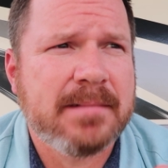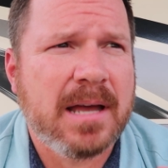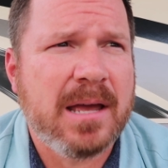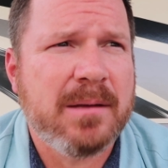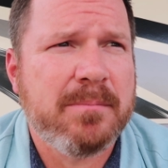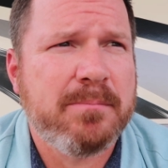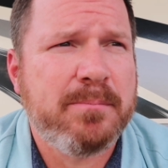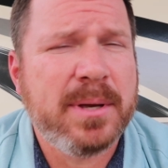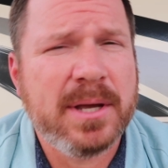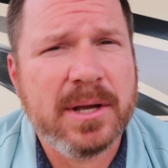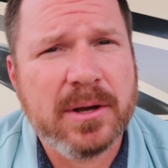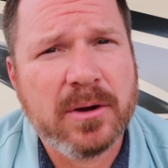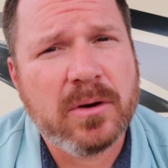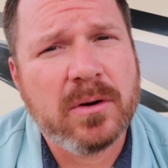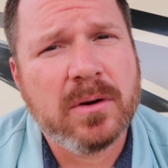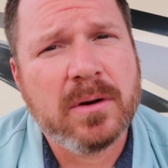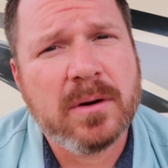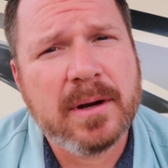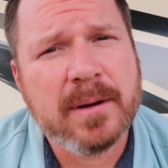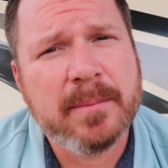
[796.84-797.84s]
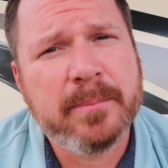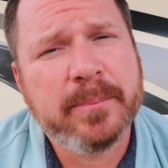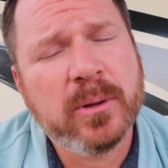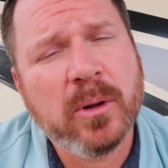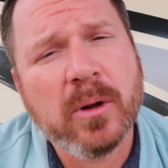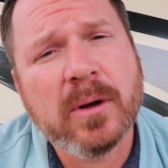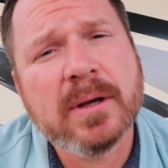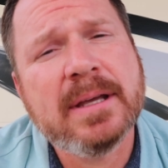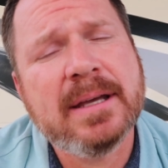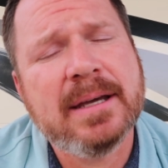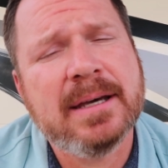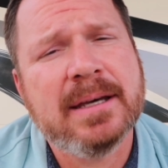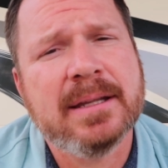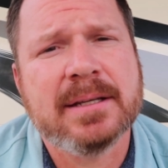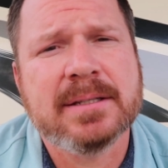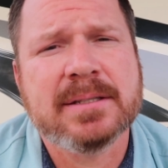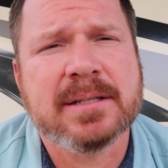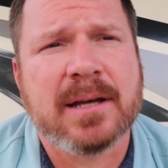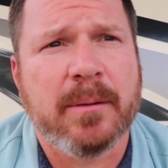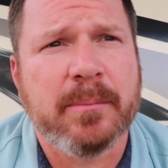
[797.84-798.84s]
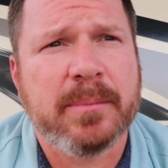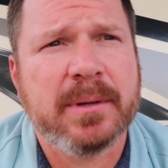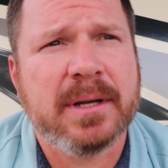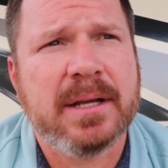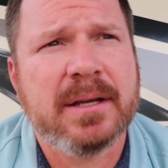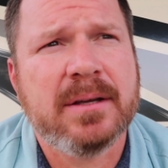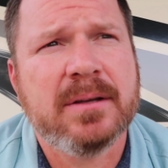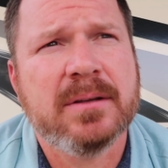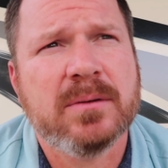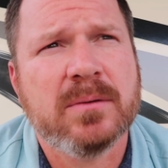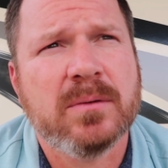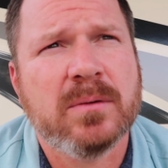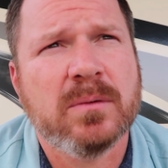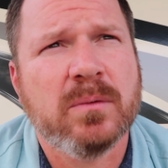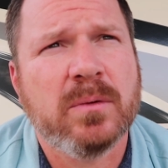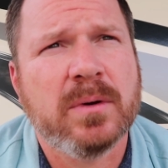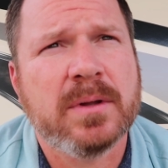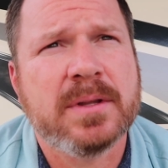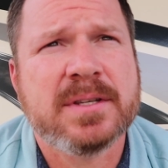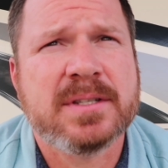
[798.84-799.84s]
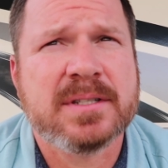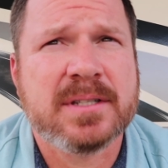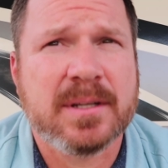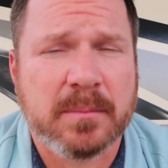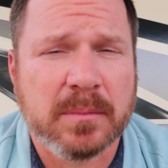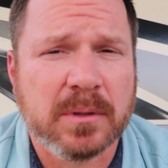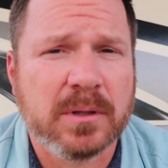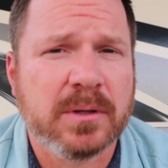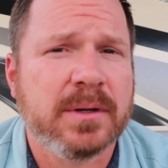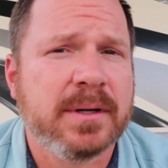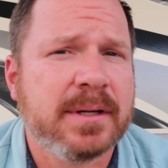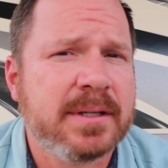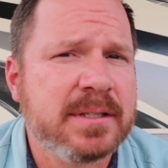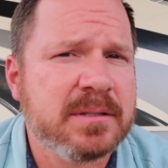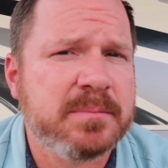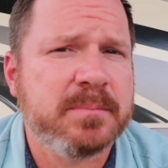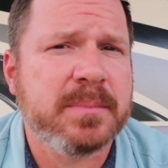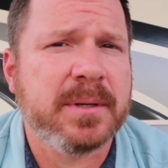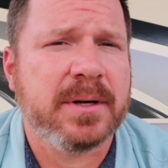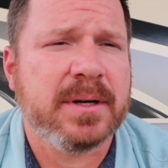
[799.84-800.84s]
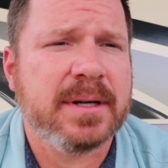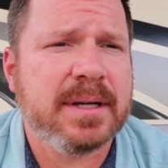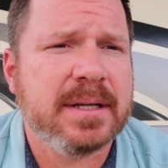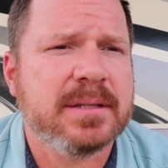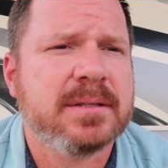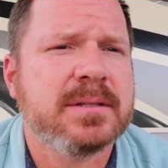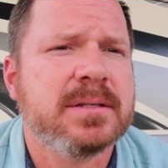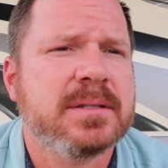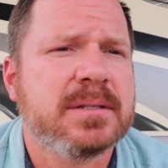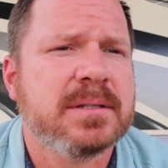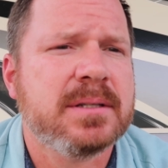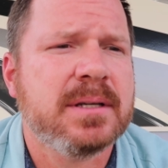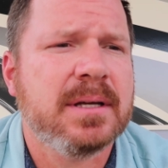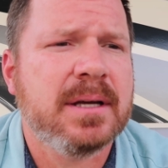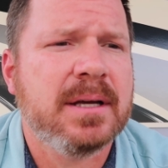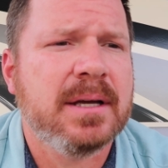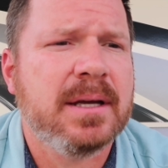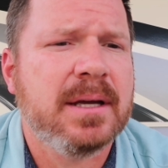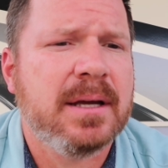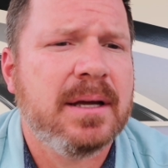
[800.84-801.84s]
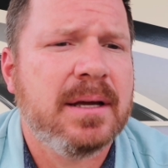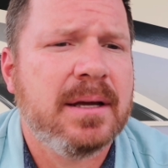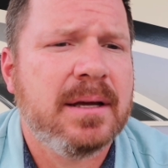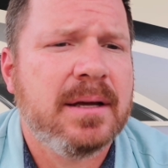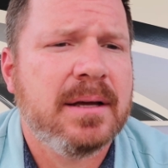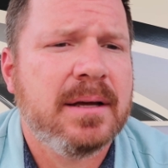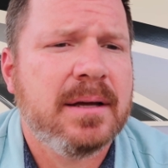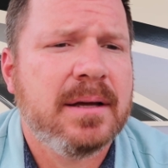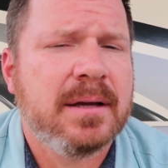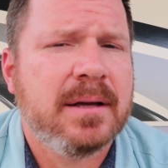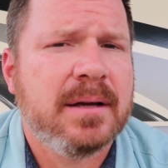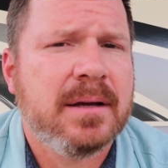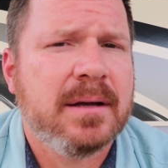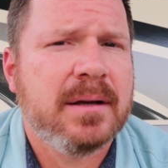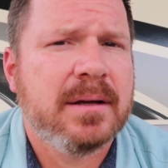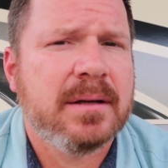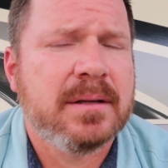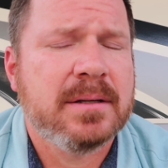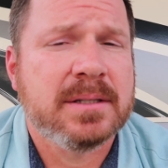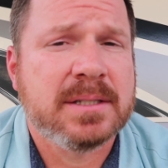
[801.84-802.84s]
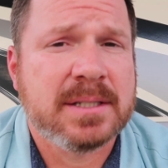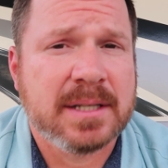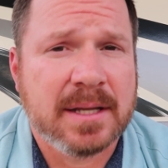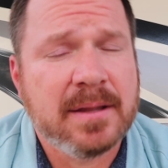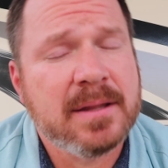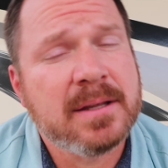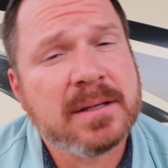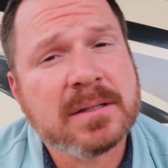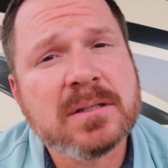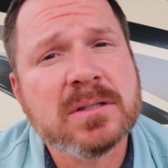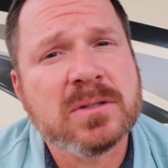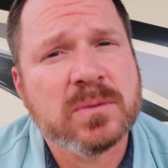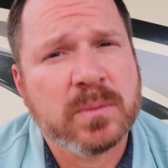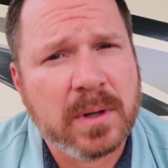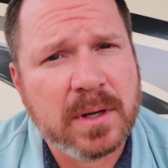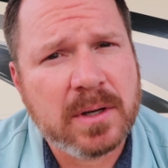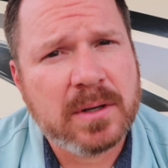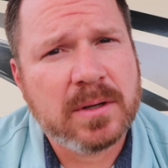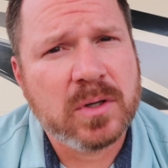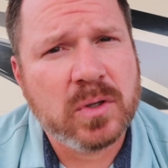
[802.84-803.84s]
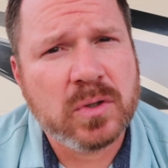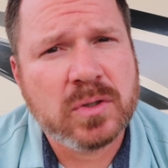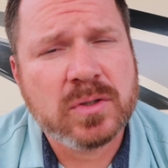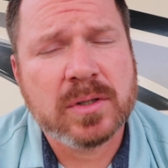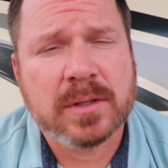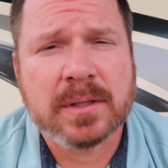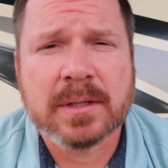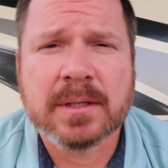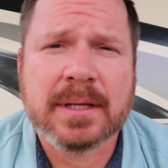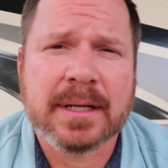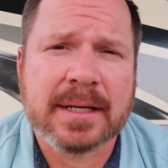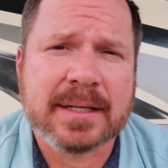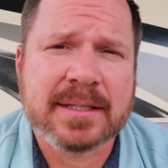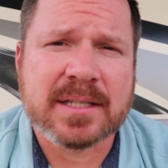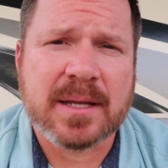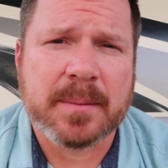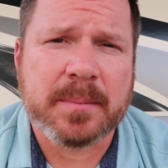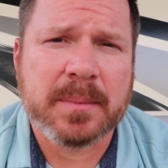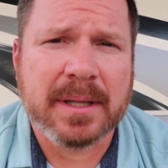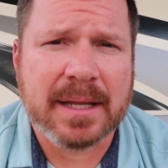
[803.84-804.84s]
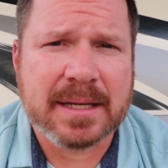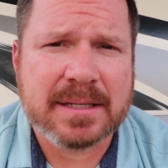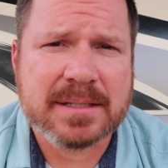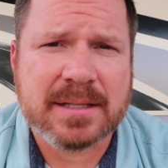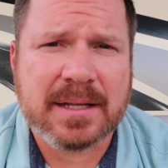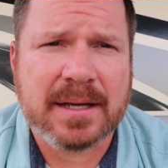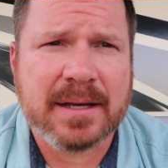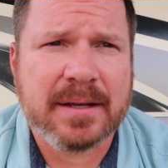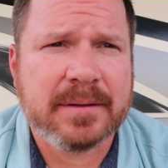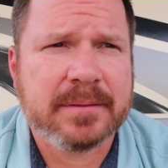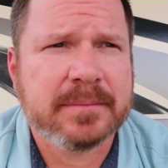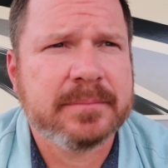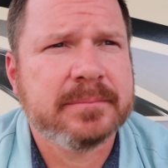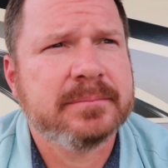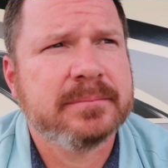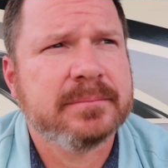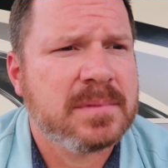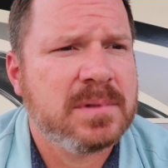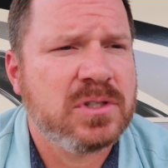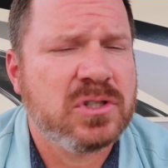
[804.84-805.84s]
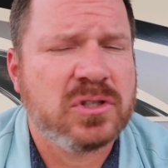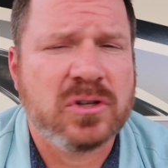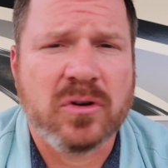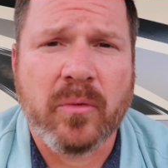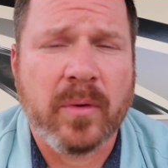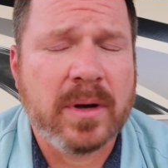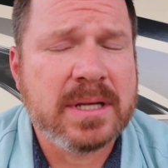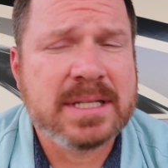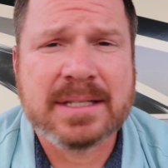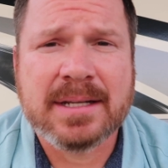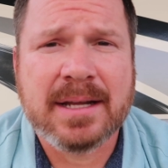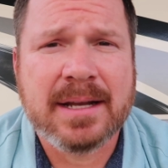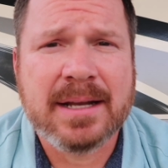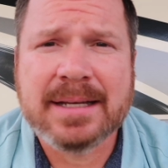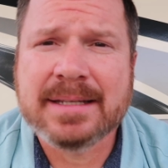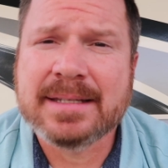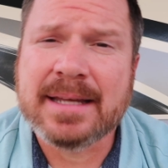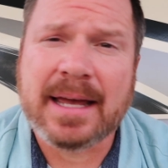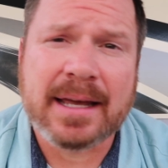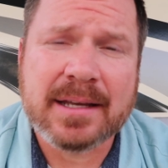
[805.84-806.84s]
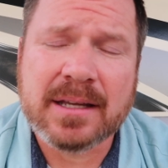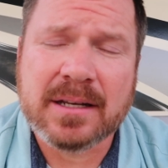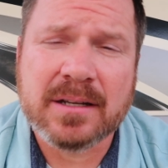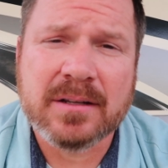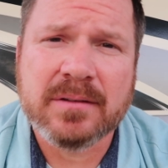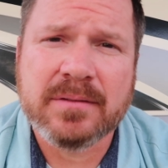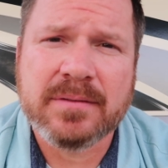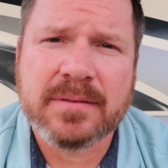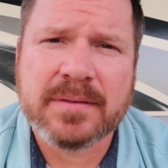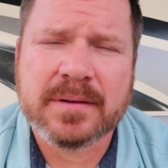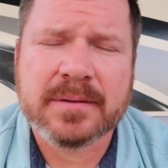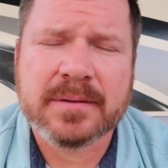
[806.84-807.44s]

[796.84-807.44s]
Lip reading: A peer employee in this company with similar experience said this is what you shouldn't accept less than. She wasn't an executive.